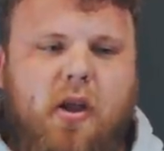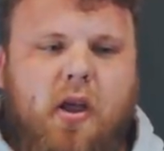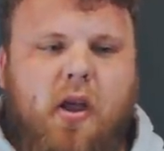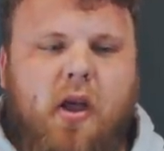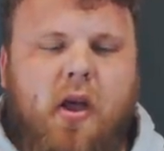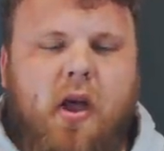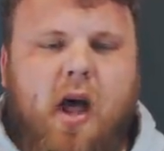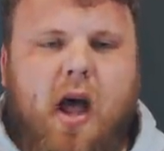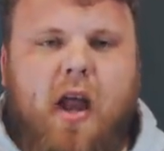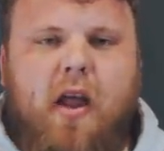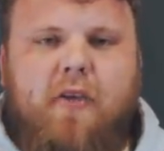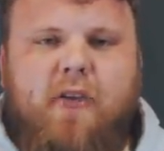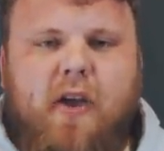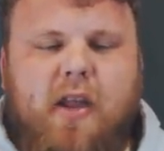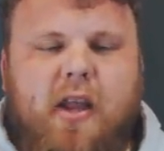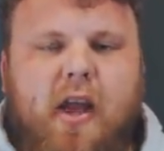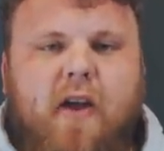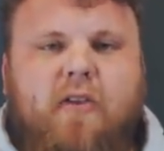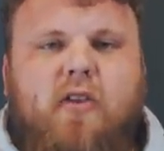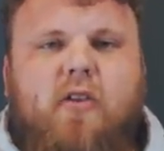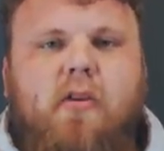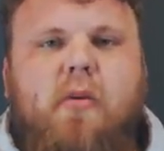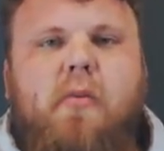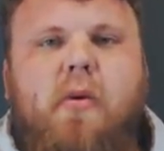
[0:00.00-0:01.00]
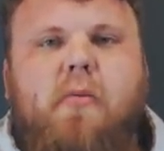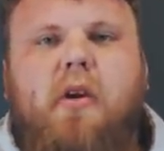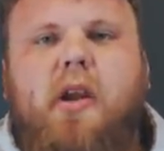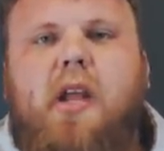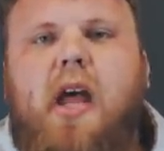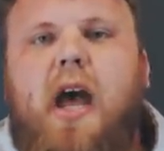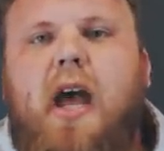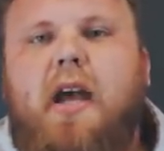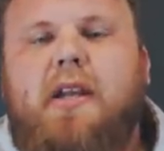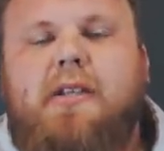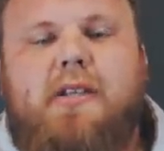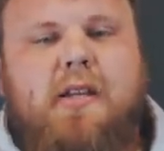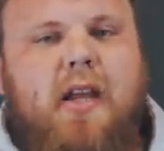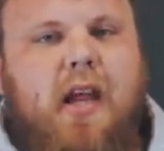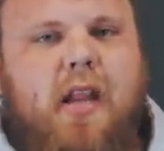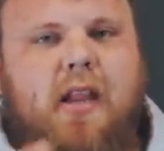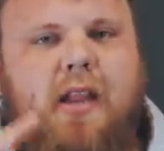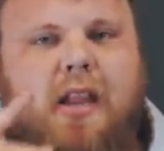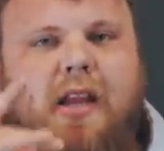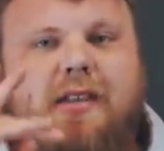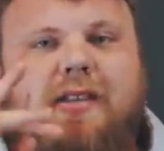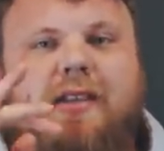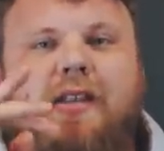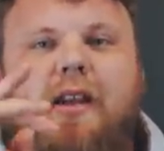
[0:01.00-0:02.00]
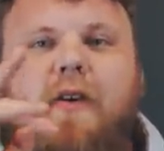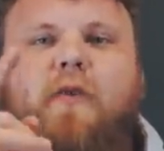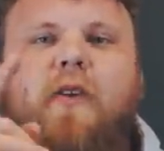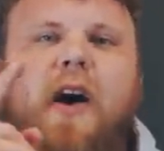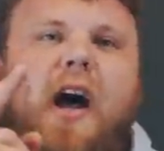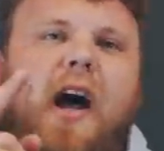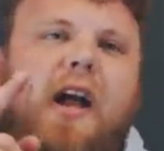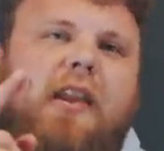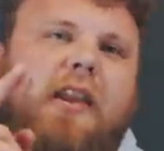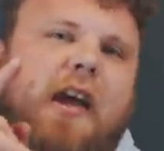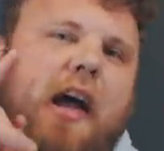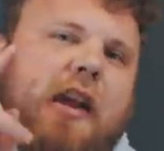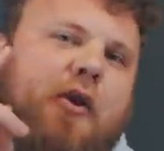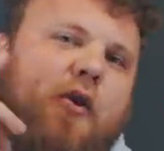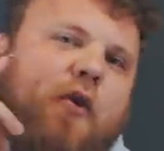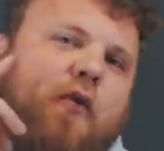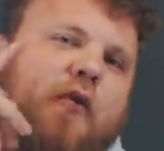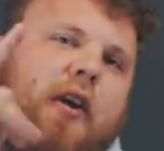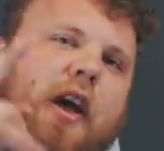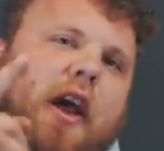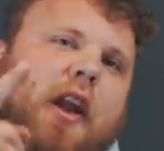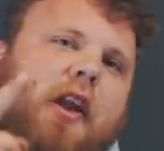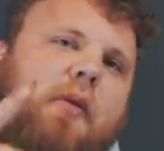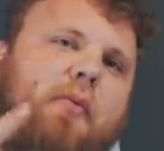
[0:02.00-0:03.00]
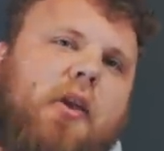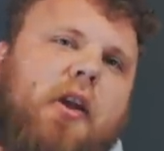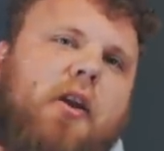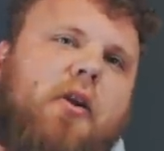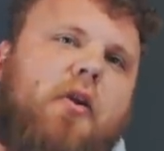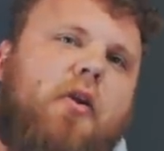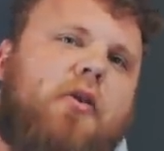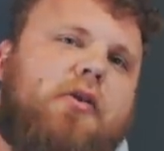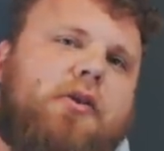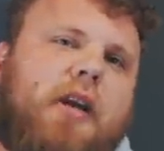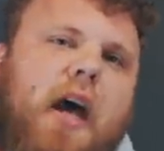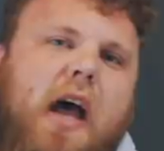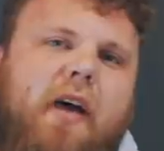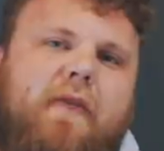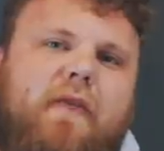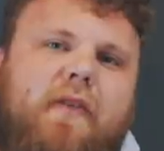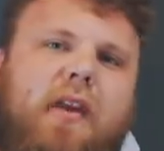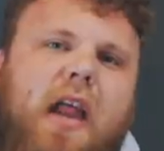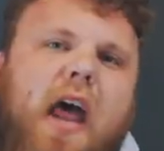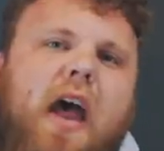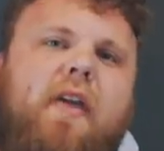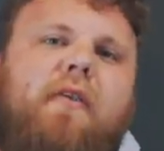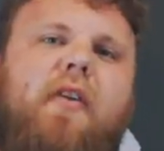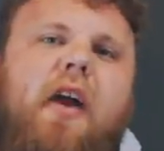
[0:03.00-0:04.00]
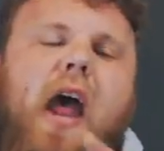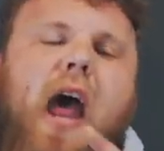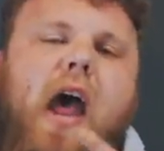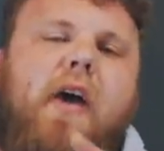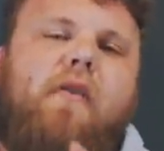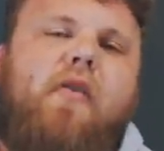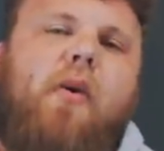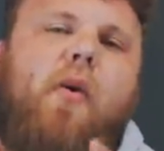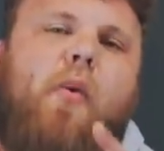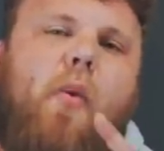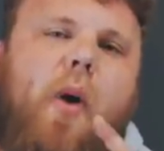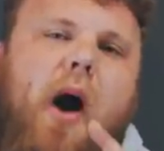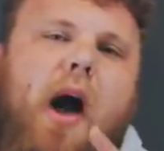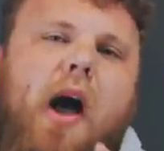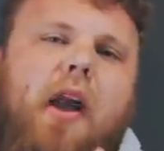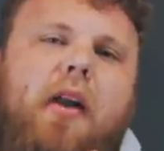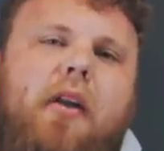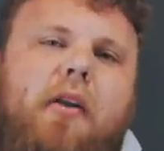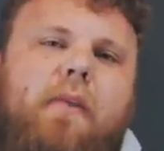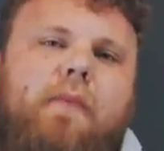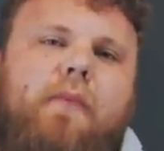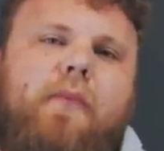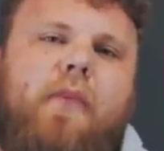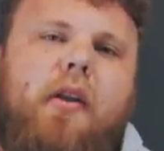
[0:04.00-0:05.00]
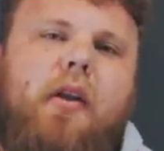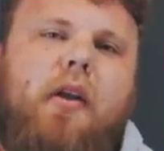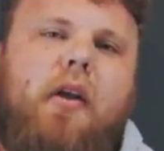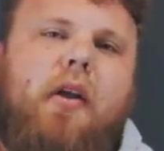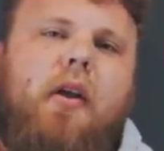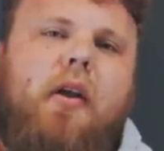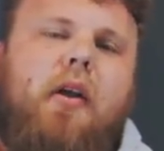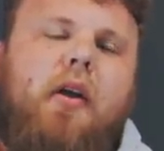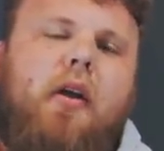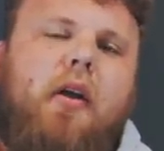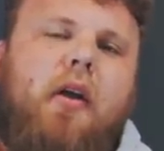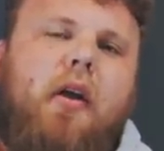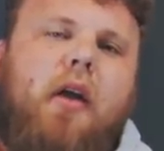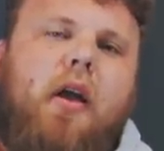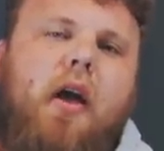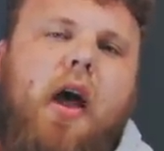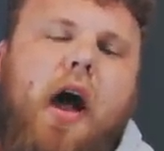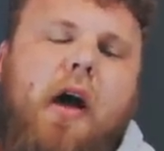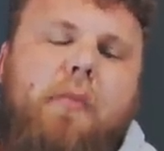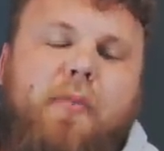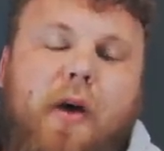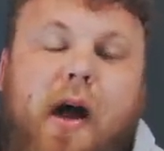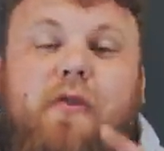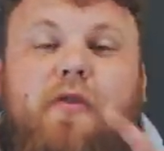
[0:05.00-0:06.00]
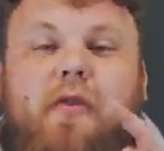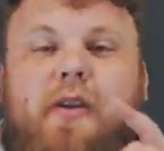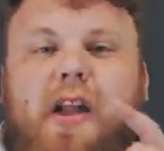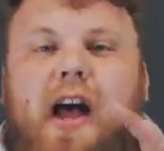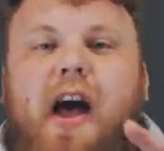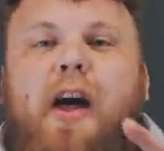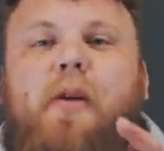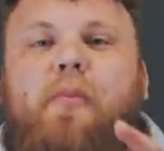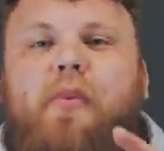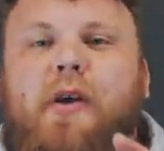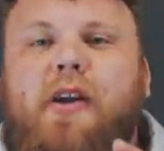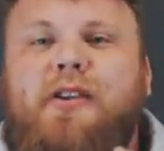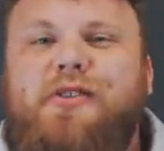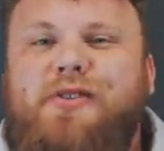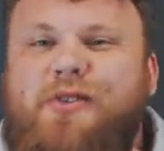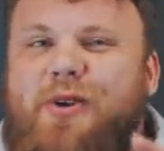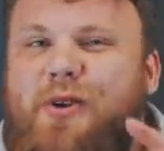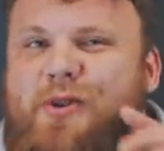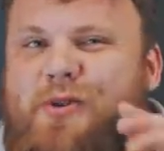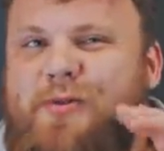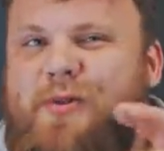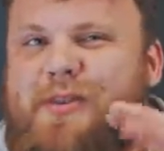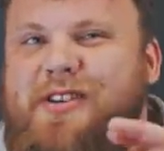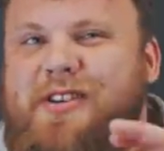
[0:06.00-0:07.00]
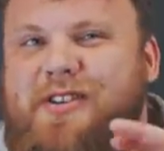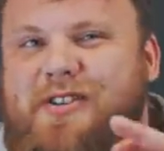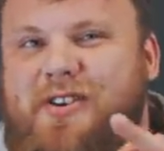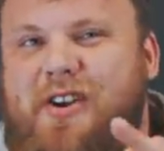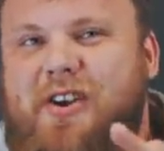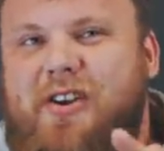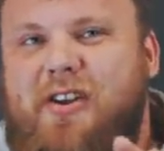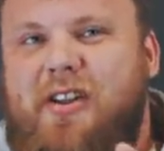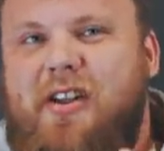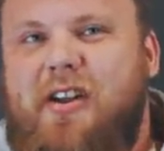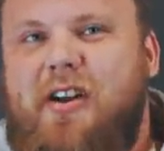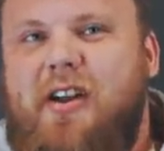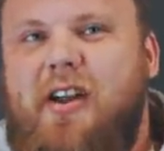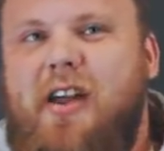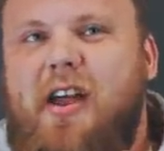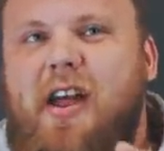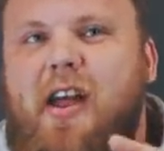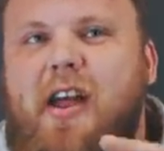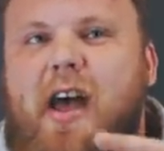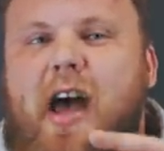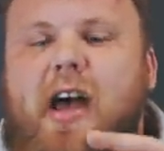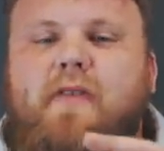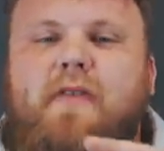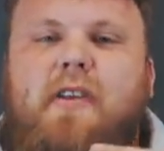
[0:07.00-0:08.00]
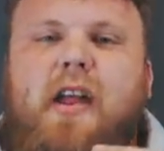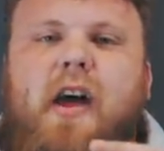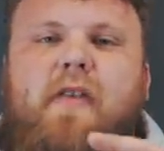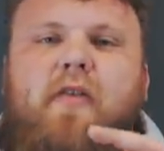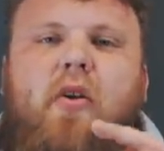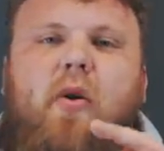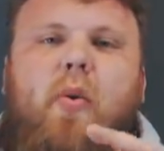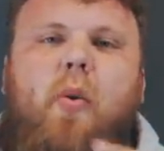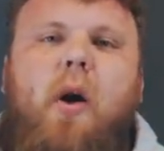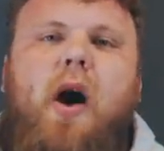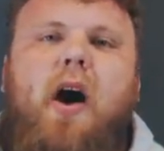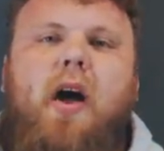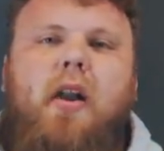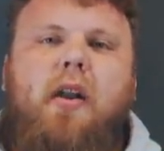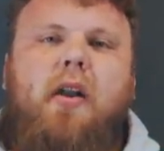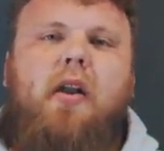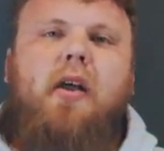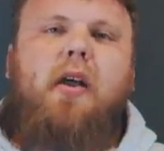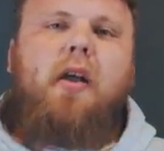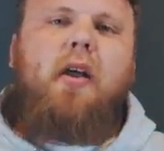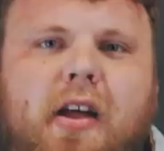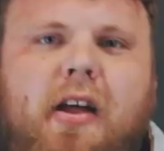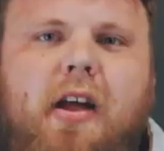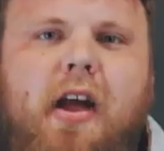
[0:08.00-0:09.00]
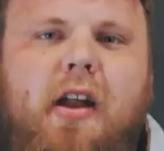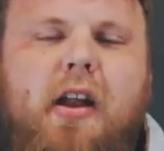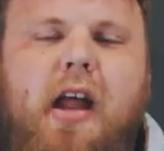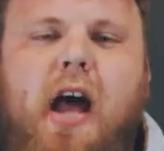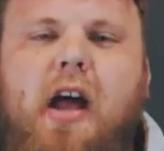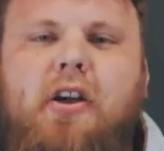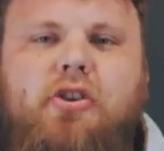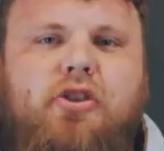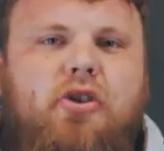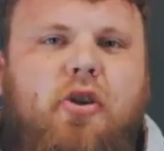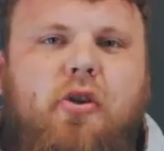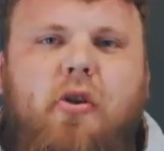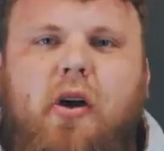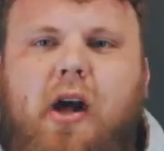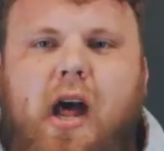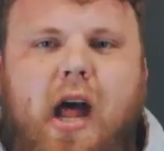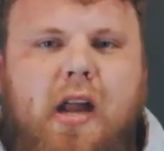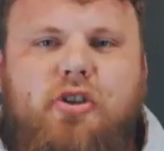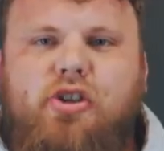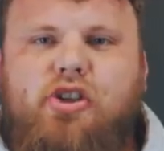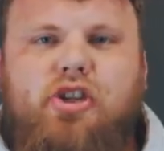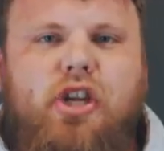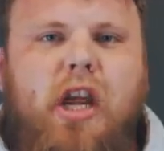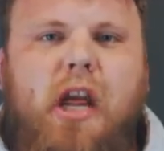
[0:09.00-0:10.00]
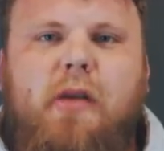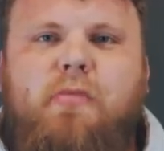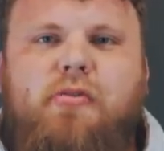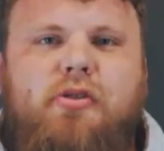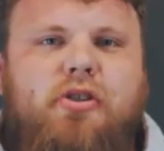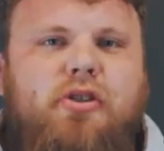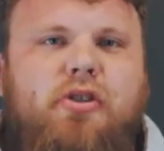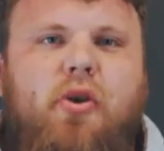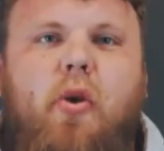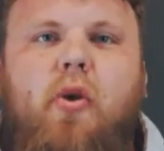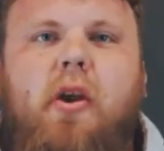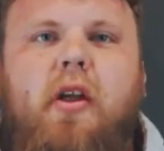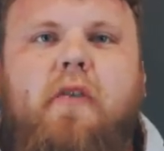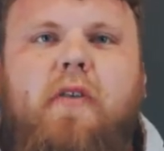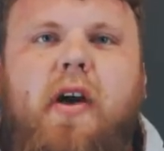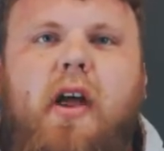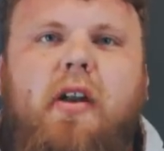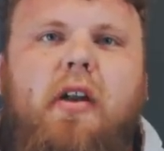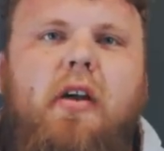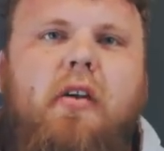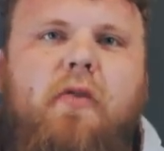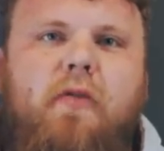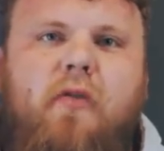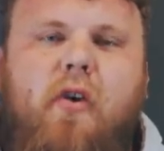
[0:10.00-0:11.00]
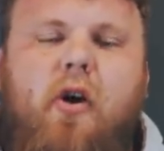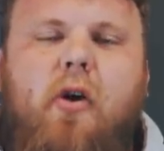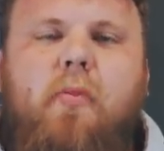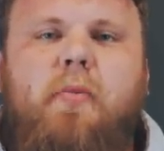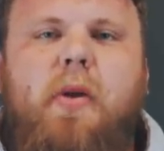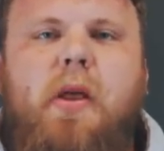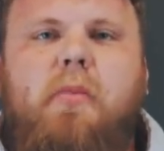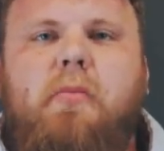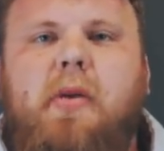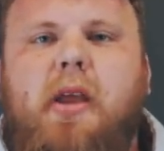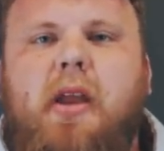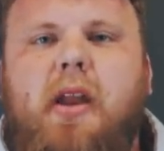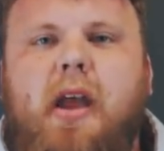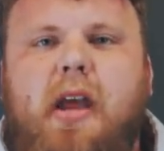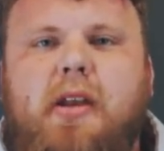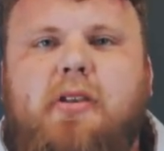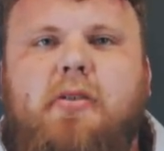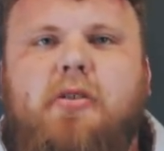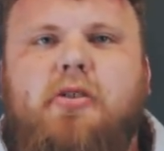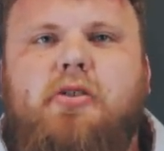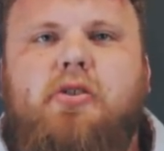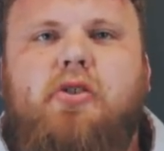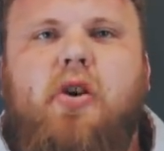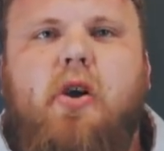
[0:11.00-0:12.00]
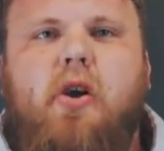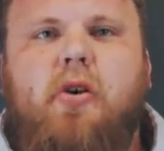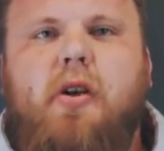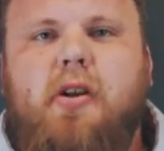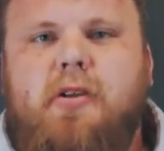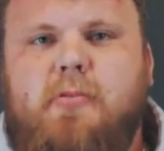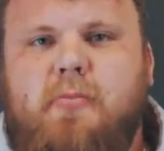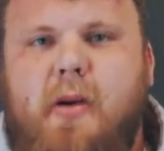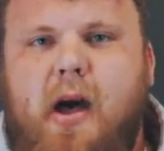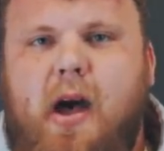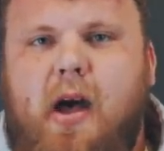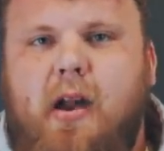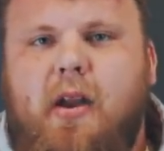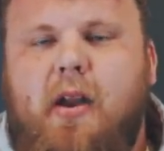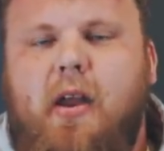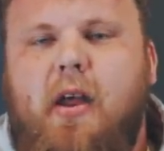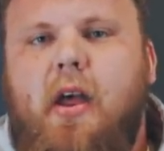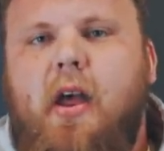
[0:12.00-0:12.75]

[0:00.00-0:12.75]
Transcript: And I think you have to remember, guys, this is a fact that I don't think anybody knows, that I've never ever won, apart from the Albert stones, which are circular, I've never won a natural unshaped stone event. Four beat me in Iceland Strongest Man.